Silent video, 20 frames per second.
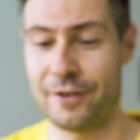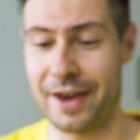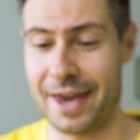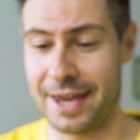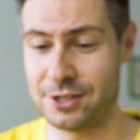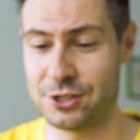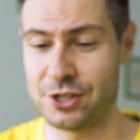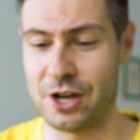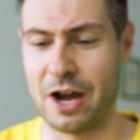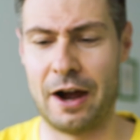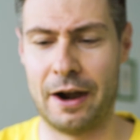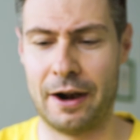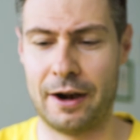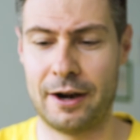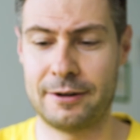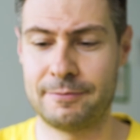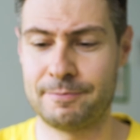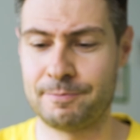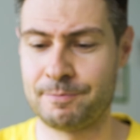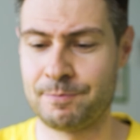
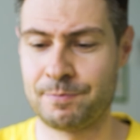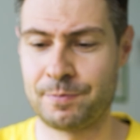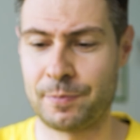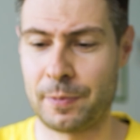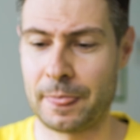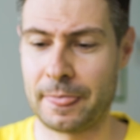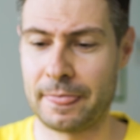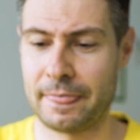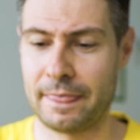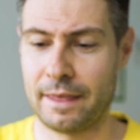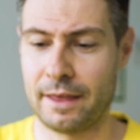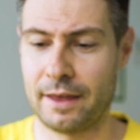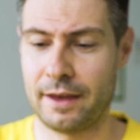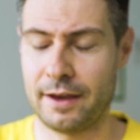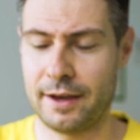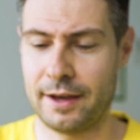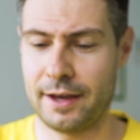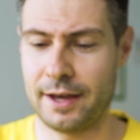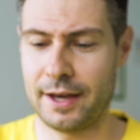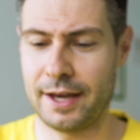HR.
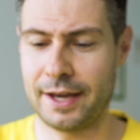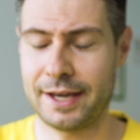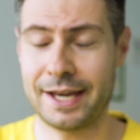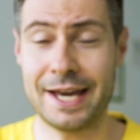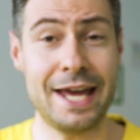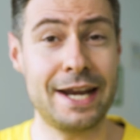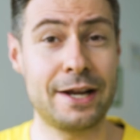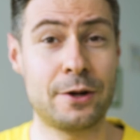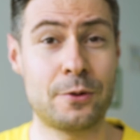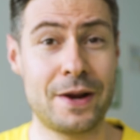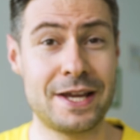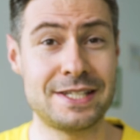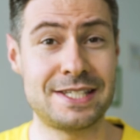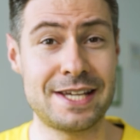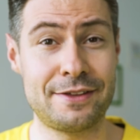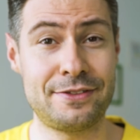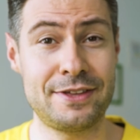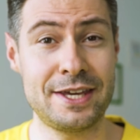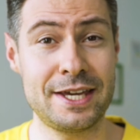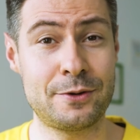Kind of crazy.
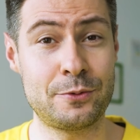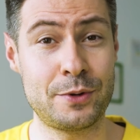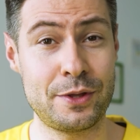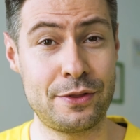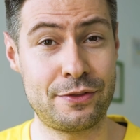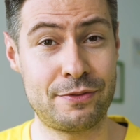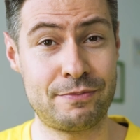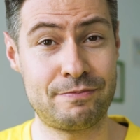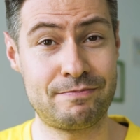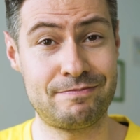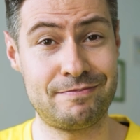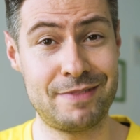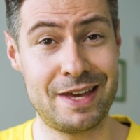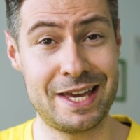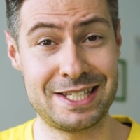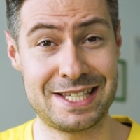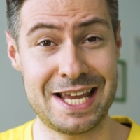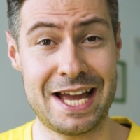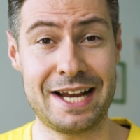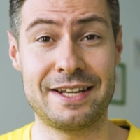I think with
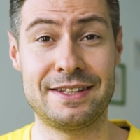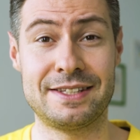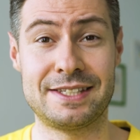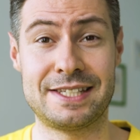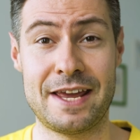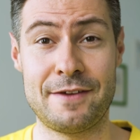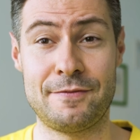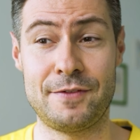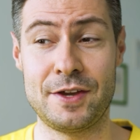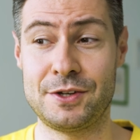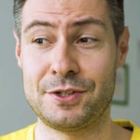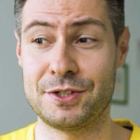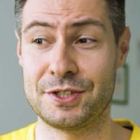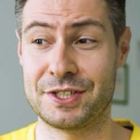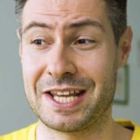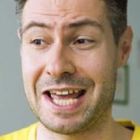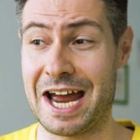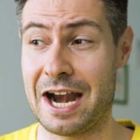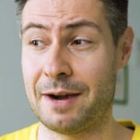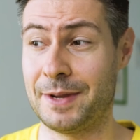exactly the same
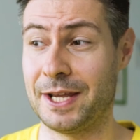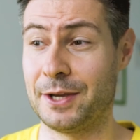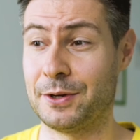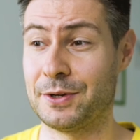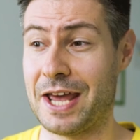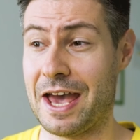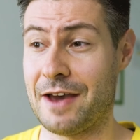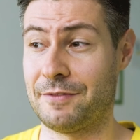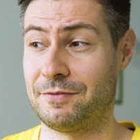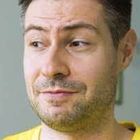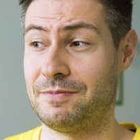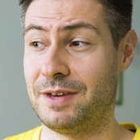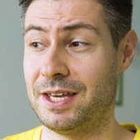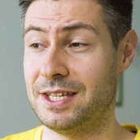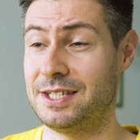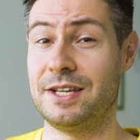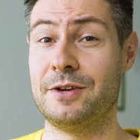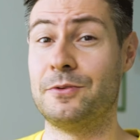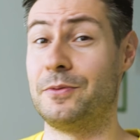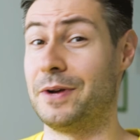features, Garmin could have
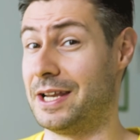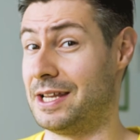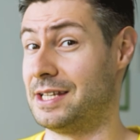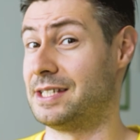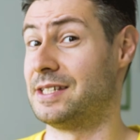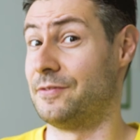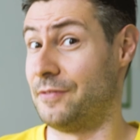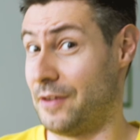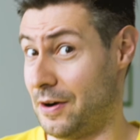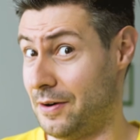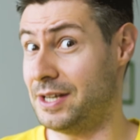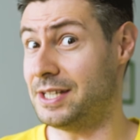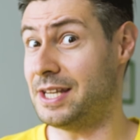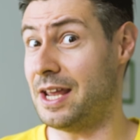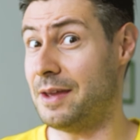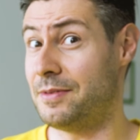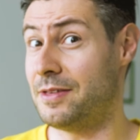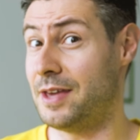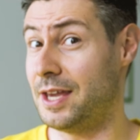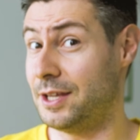easily released the very
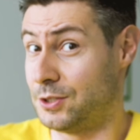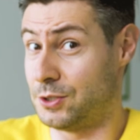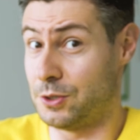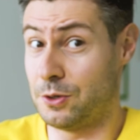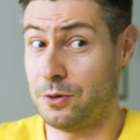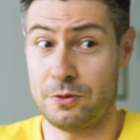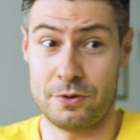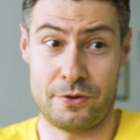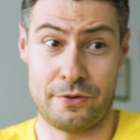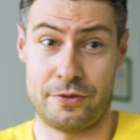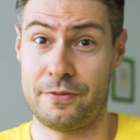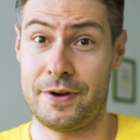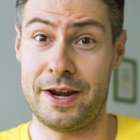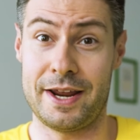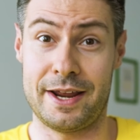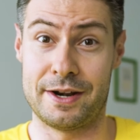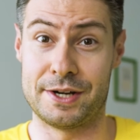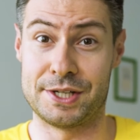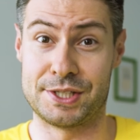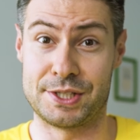same thing 2 or 3
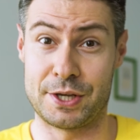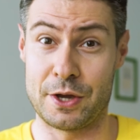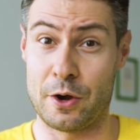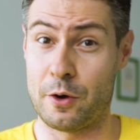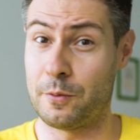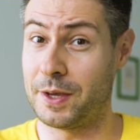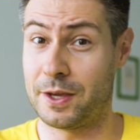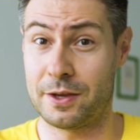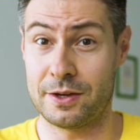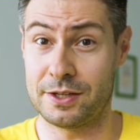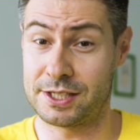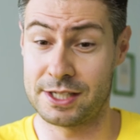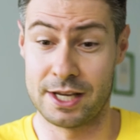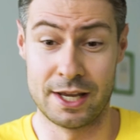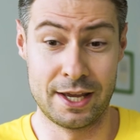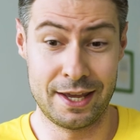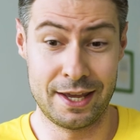years ago because